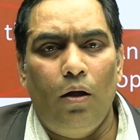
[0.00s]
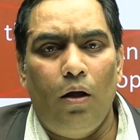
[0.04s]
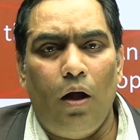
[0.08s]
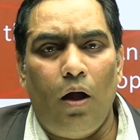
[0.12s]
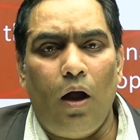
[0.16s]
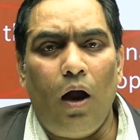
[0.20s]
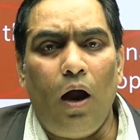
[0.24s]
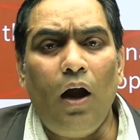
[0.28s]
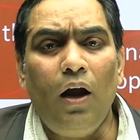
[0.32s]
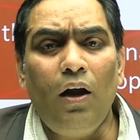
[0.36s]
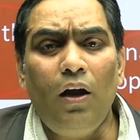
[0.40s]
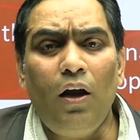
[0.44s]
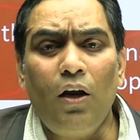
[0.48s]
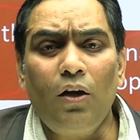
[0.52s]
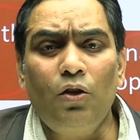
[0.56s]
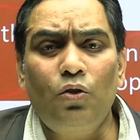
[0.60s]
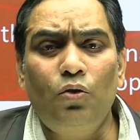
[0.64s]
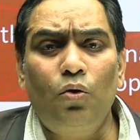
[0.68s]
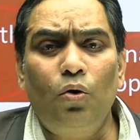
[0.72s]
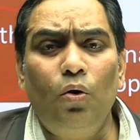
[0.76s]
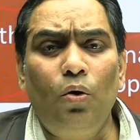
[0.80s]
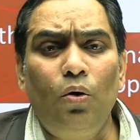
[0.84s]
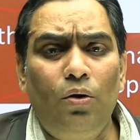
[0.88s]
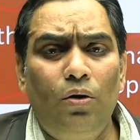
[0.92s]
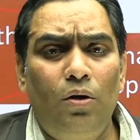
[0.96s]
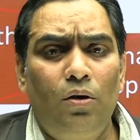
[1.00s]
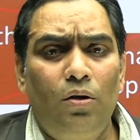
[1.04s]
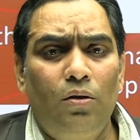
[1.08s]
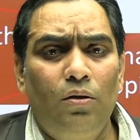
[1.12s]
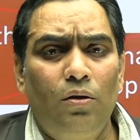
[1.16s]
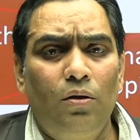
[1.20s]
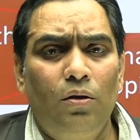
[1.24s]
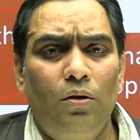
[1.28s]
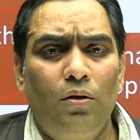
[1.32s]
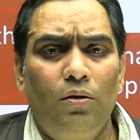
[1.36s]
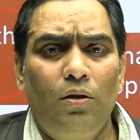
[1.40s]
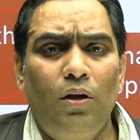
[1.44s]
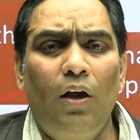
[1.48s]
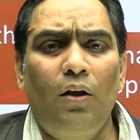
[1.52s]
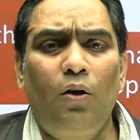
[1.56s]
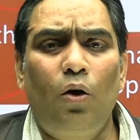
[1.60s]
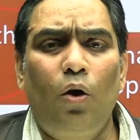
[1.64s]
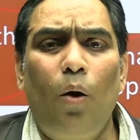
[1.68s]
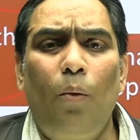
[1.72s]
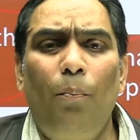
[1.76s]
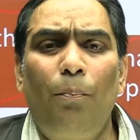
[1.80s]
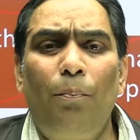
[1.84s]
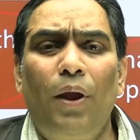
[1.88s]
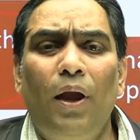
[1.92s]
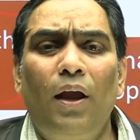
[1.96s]
understood the
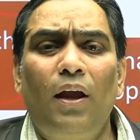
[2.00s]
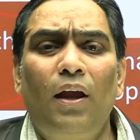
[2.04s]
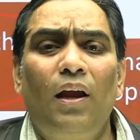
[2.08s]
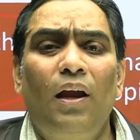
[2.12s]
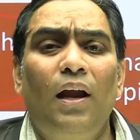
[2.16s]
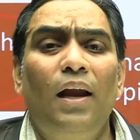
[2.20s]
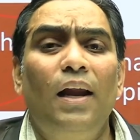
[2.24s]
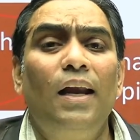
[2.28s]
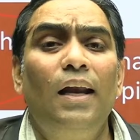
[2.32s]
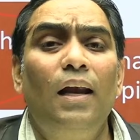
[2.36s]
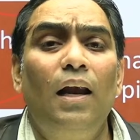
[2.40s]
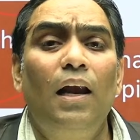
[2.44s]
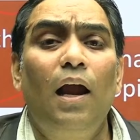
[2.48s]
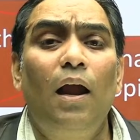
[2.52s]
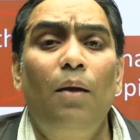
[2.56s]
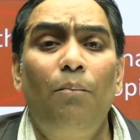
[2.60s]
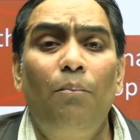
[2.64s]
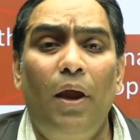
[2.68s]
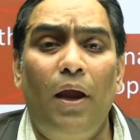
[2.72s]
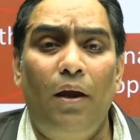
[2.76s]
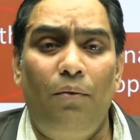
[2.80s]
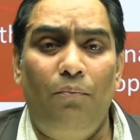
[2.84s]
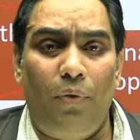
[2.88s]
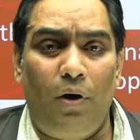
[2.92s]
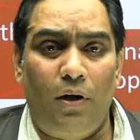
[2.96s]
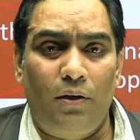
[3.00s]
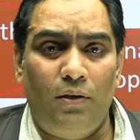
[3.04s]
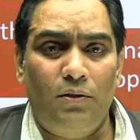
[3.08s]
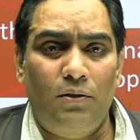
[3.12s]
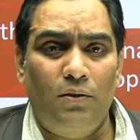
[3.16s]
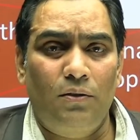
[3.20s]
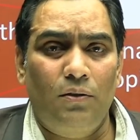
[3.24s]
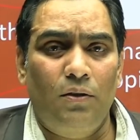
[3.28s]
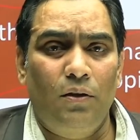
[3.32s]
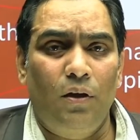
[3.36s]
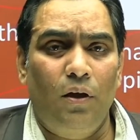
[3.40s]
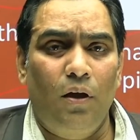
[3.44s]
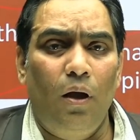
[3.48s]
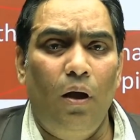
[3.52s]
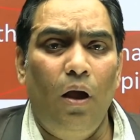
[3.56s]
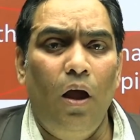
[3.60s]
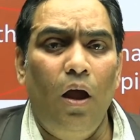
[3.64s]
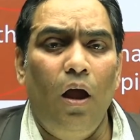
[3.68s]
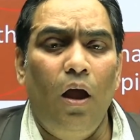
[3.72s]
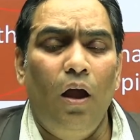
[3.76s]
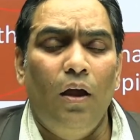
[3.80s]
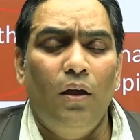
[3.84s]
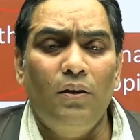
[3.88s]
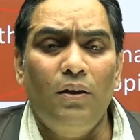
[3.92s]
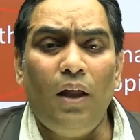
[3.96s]
topic in layman words,
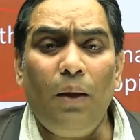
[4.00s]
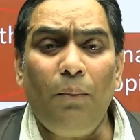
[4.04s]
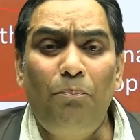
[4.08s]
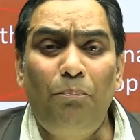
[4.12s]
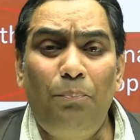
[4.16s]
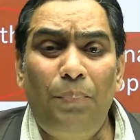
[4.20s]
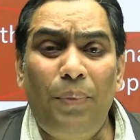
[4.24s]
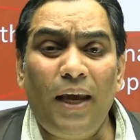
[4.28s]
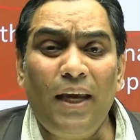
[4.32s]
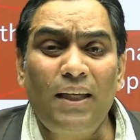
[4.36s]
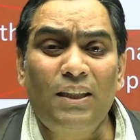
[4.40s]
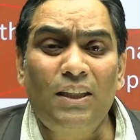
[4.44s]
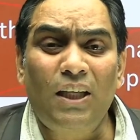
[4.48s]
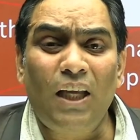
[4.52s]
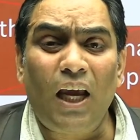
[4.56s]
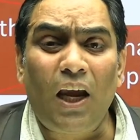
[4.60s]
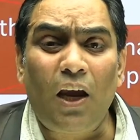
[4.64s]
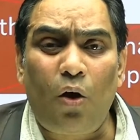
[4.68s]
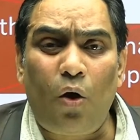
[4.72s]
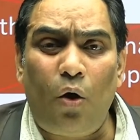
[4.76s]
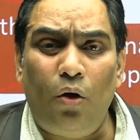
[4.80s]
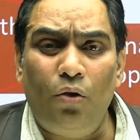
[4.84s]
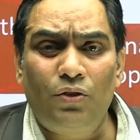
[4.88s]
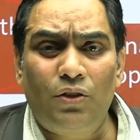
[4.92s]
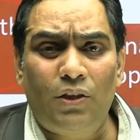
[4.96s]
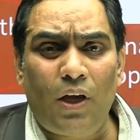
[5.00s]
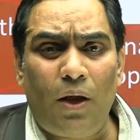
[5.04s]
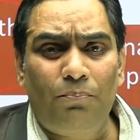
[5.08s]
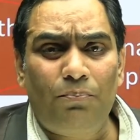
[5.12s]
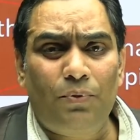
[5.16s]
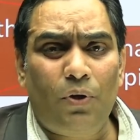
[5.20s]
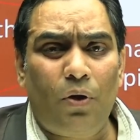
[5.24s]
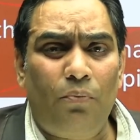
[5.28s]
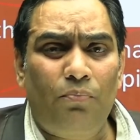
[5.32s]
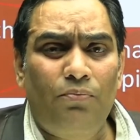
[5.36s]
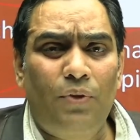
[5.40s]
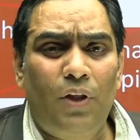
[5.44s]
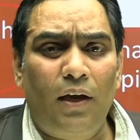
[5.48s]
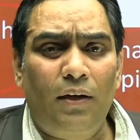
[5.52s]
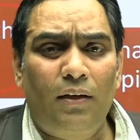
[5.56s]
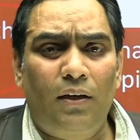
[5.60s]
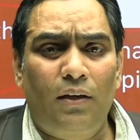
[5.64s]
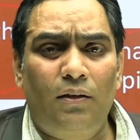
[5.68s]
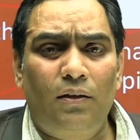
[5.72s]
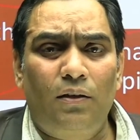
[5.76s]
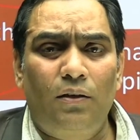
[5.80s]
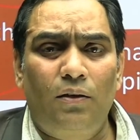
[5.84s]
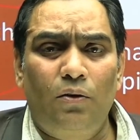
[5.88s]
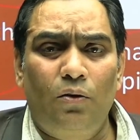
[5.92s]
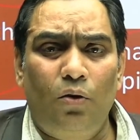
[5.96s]
the basic concepts of that
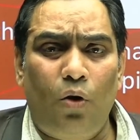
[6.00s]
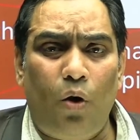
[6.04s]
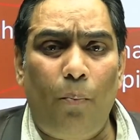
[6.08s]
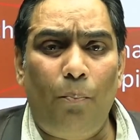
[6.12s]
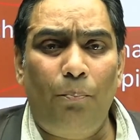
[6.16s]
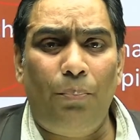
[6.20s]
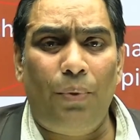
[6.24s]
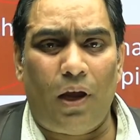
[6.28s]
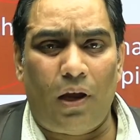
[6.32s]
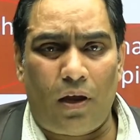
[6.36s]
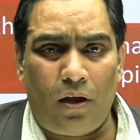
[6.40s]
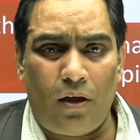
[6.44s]
topic,